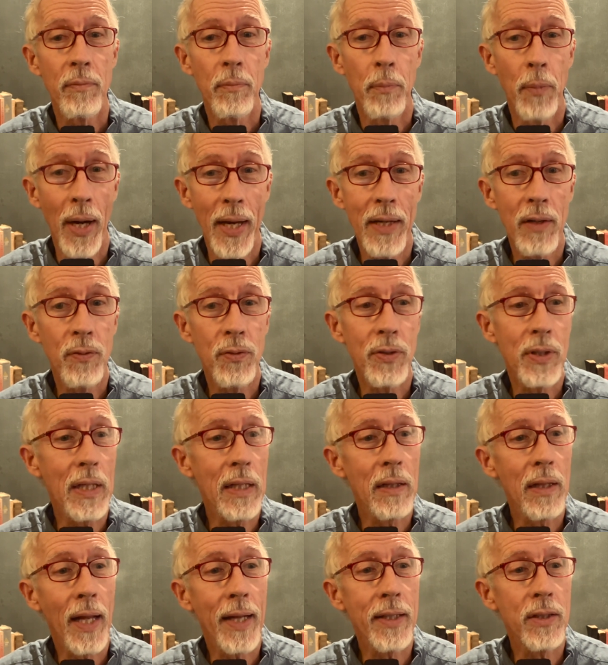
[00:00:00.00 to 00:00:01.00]
might have
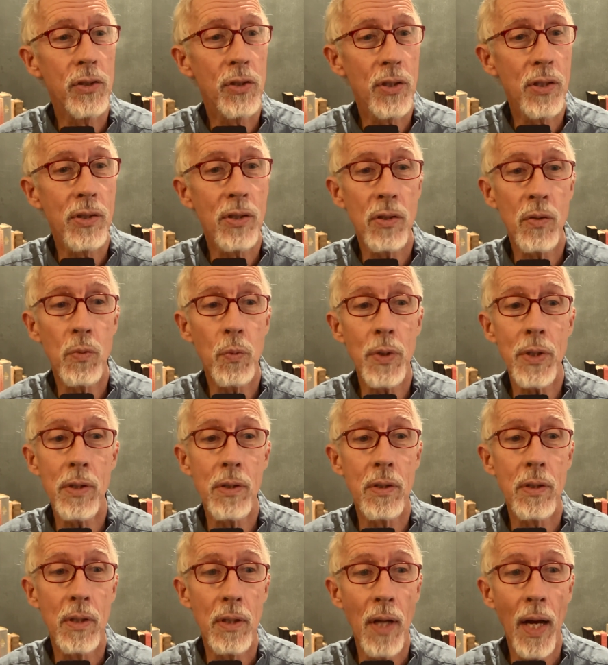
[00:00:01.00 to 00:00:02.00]
seemed like Jesus was
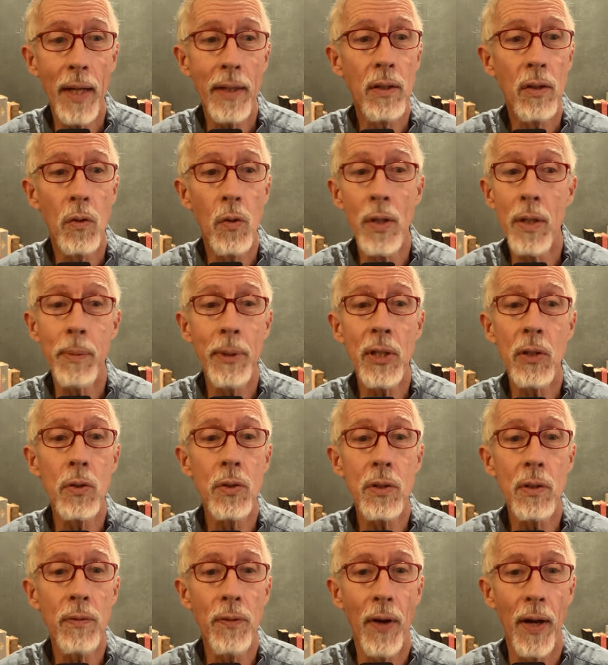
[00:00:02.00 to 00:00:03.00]
not going to be
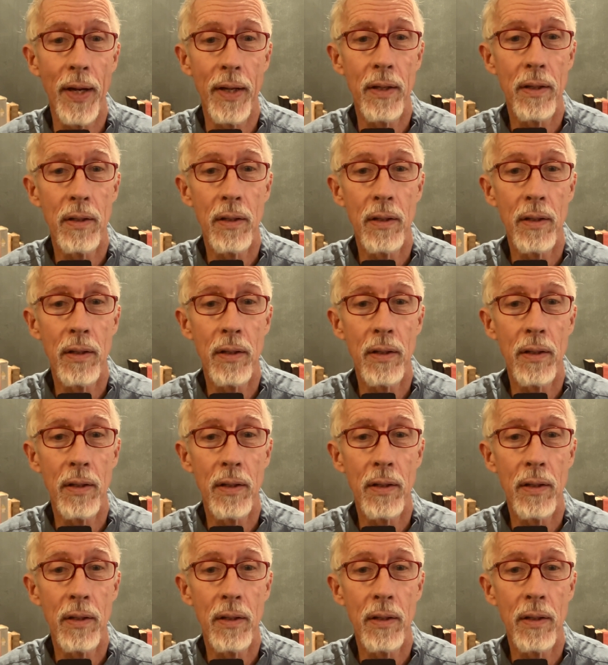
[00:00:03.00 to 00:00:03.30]
crucified.